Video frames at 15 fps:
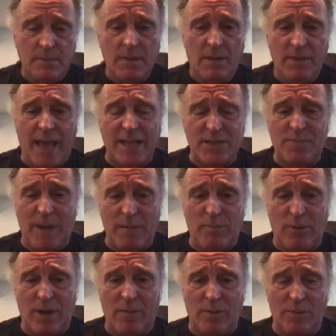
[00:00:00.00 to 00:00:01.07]
That's my
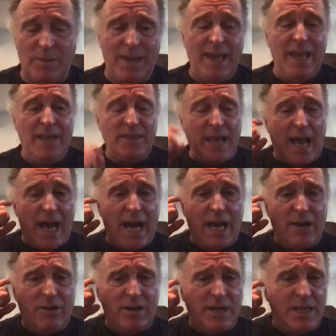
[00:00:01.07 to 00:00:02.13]
problem. The
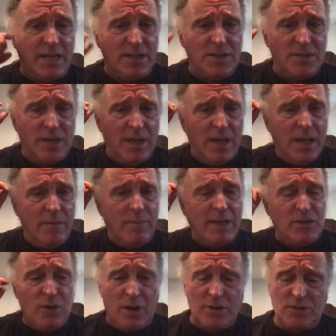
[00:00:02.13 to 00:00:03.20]
irony is, my
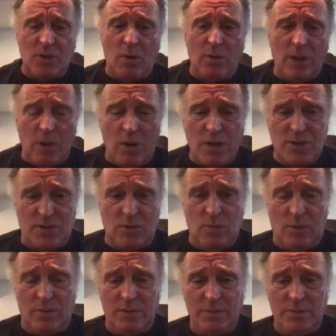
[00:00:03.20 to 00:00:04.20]
daughter's going to law school.